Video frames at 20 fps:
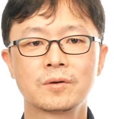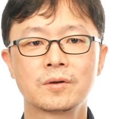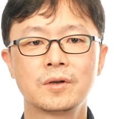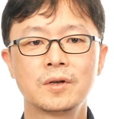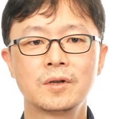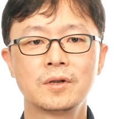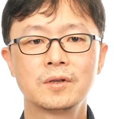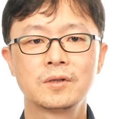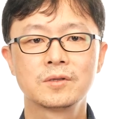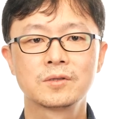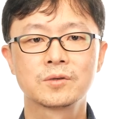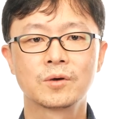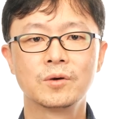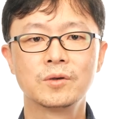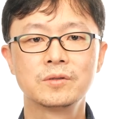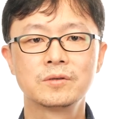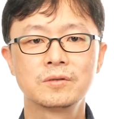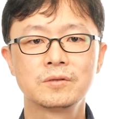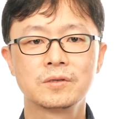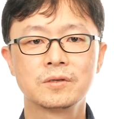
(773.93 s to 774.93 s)
So we
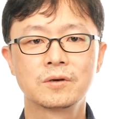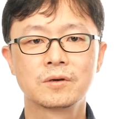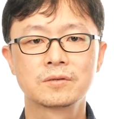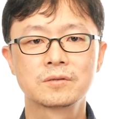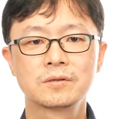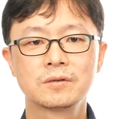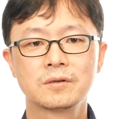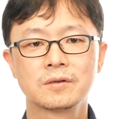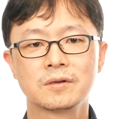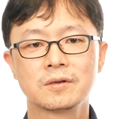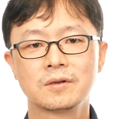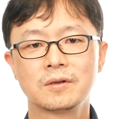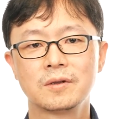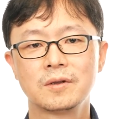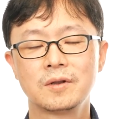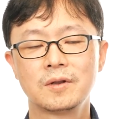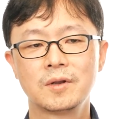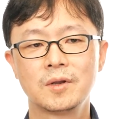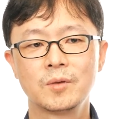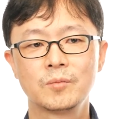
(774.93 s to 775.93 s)
had to solve
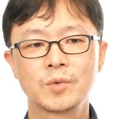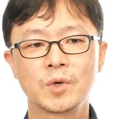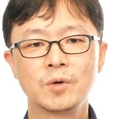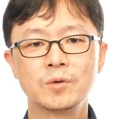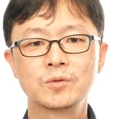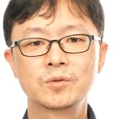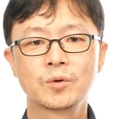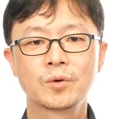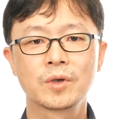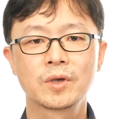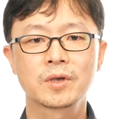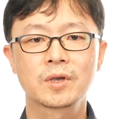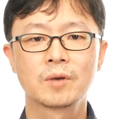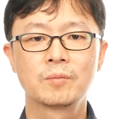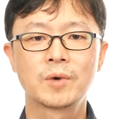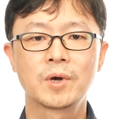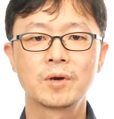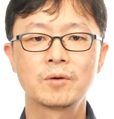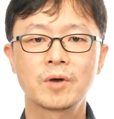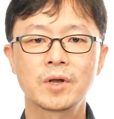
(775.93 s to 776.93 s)
this by creating a
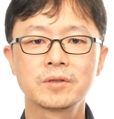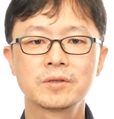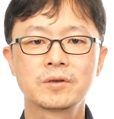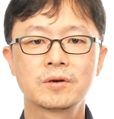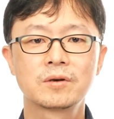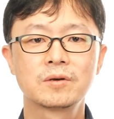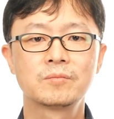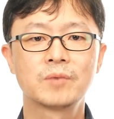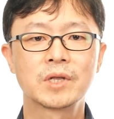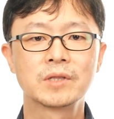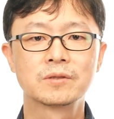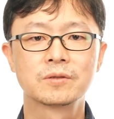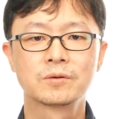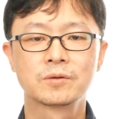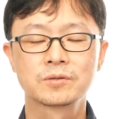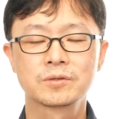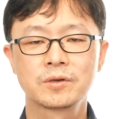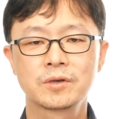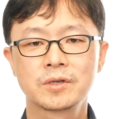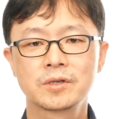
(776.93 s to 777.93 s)
separate development
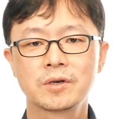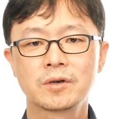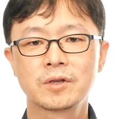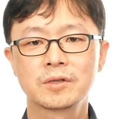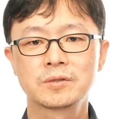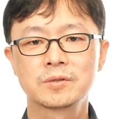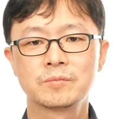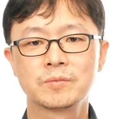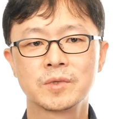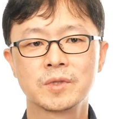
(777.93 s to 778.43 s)
environment.